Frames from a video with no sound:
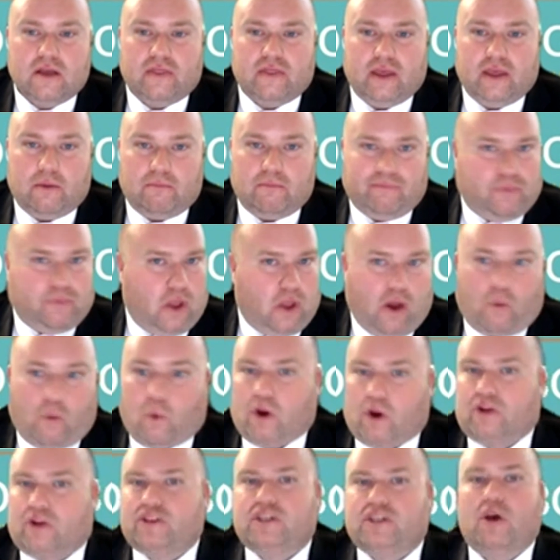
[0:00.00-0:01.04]
that
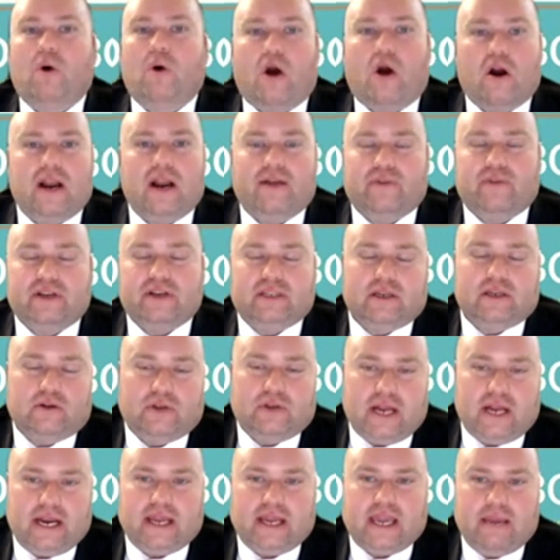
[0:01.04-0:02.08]
work so hard every single
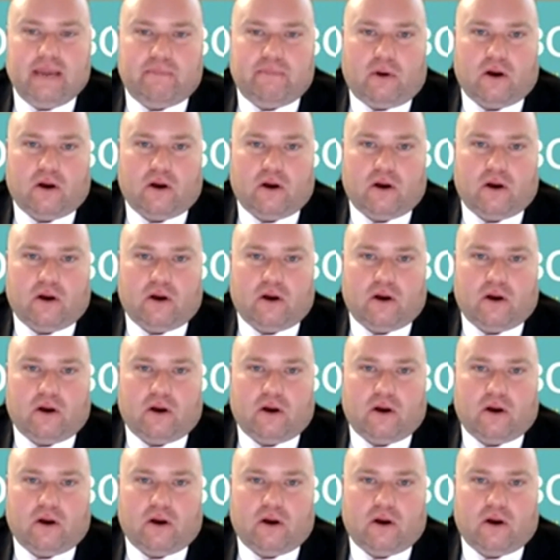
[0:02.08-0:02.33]
day to keep